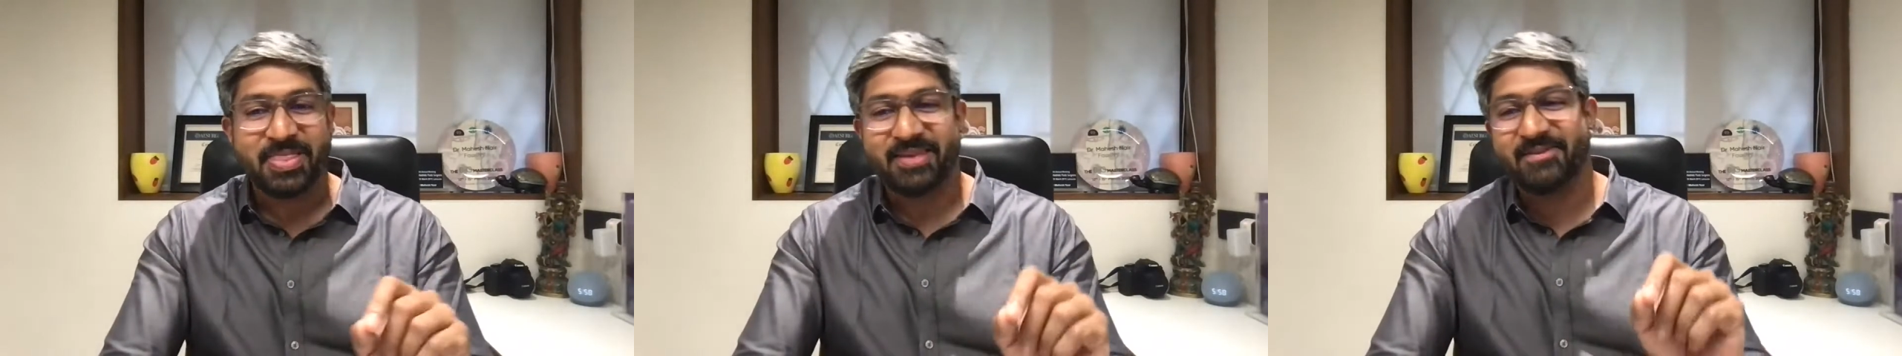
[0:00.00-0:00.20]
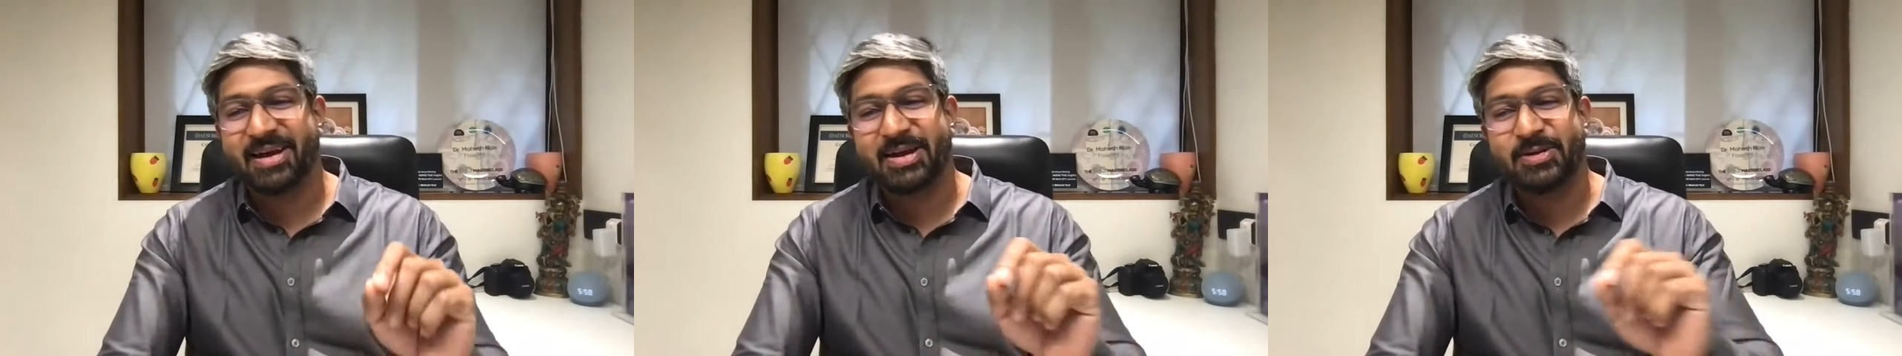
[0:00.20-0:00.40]

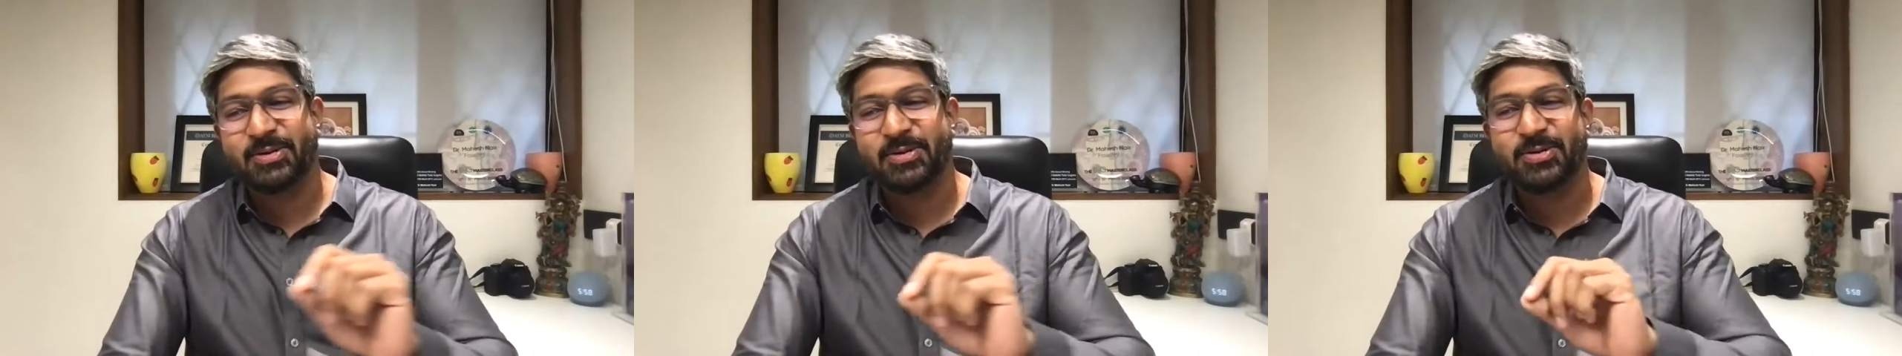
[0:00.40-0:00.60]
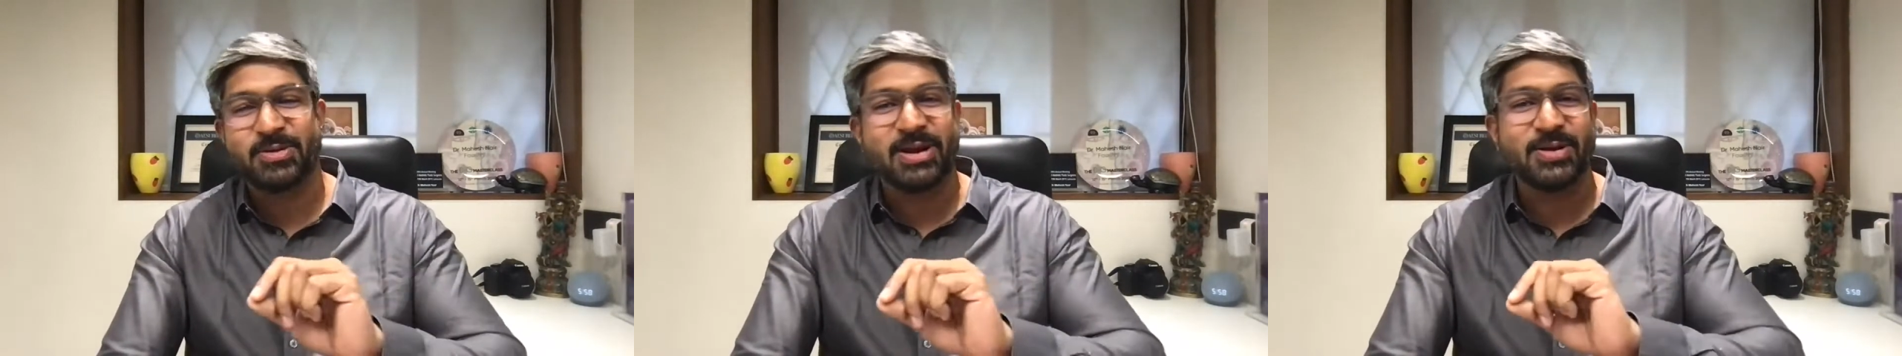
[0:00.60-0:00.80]
where
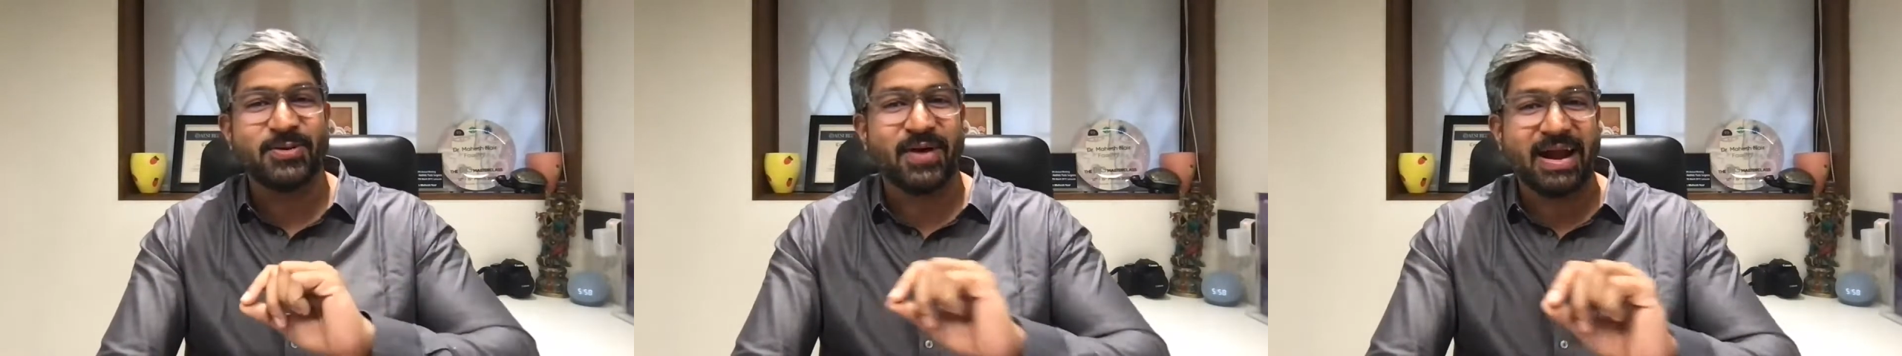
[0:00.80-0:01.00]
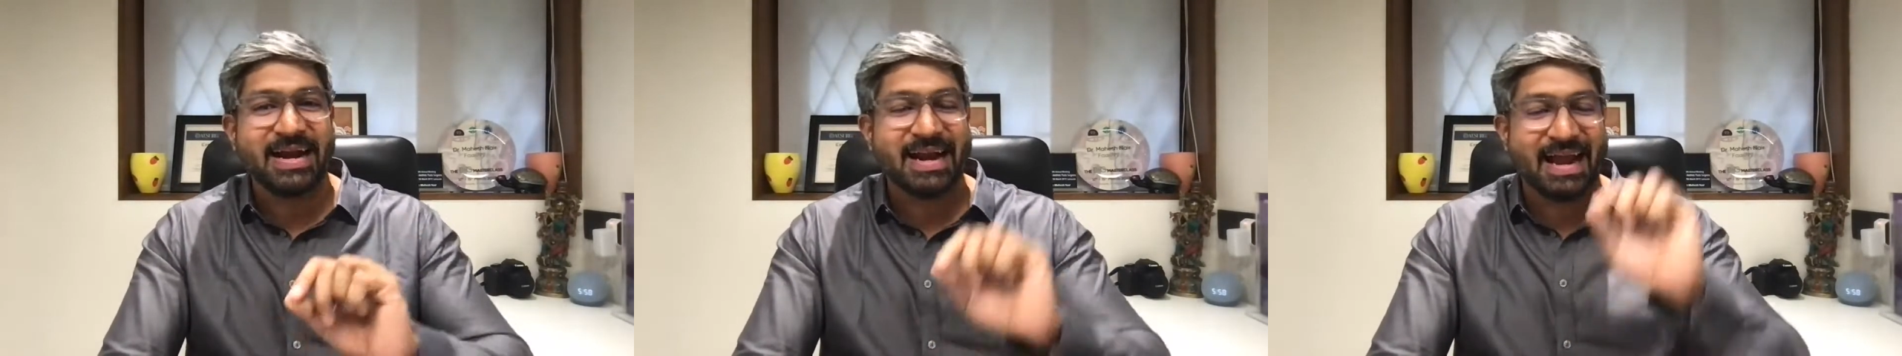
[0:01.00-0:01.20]
you need to
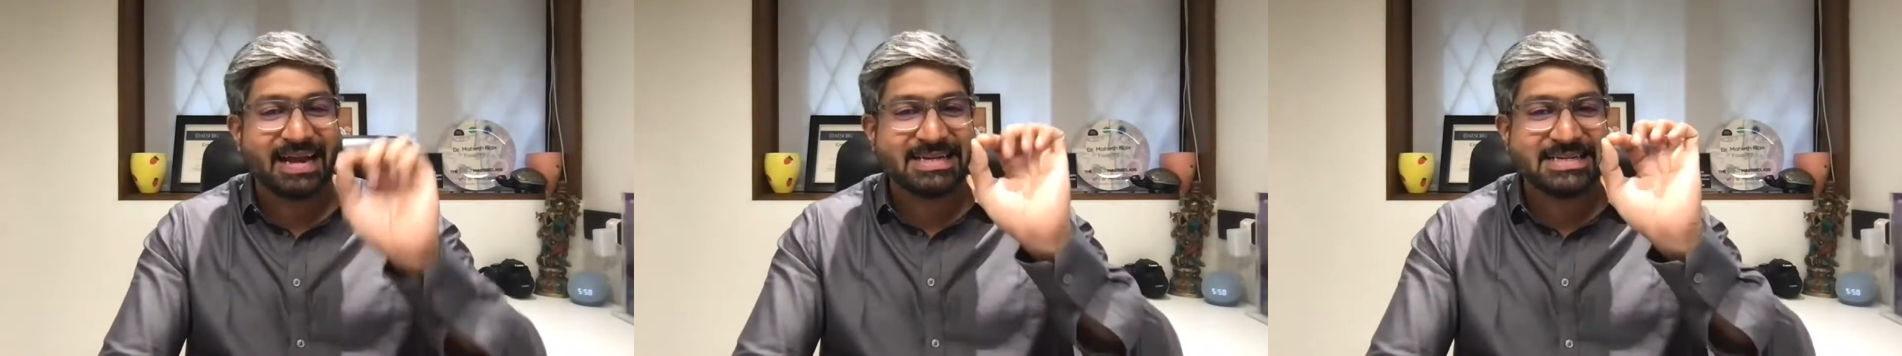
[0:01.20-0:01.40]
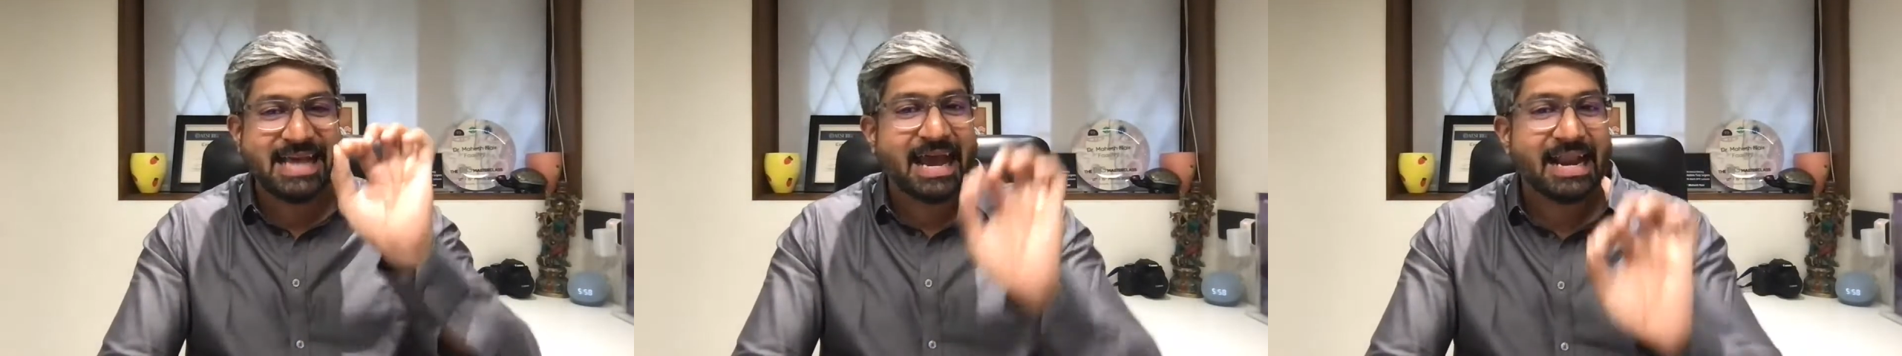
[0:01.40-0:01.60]
write
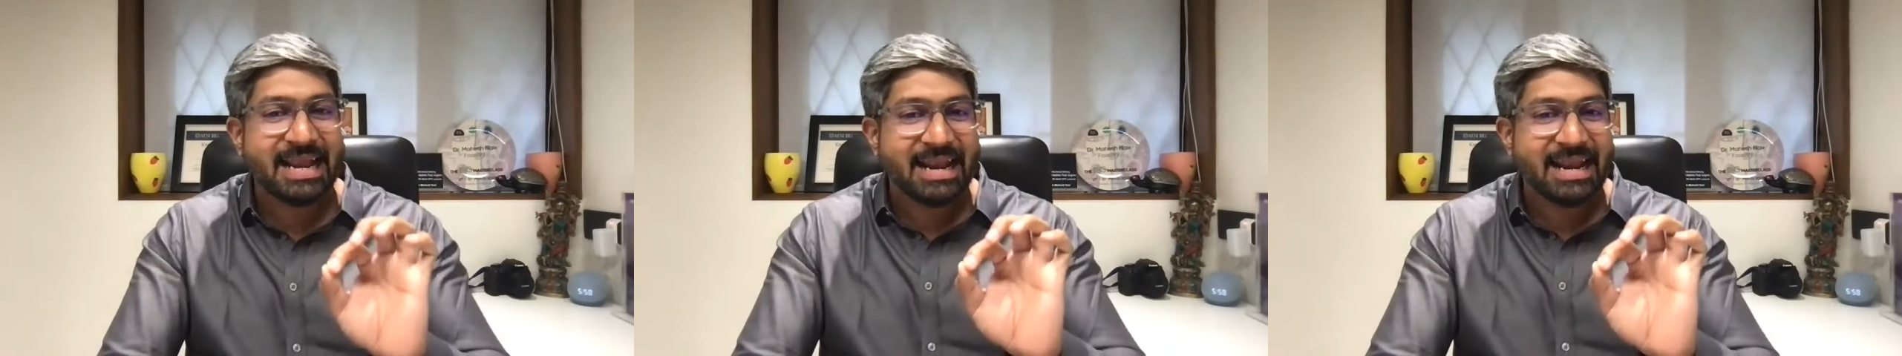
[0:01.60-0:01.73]
exactly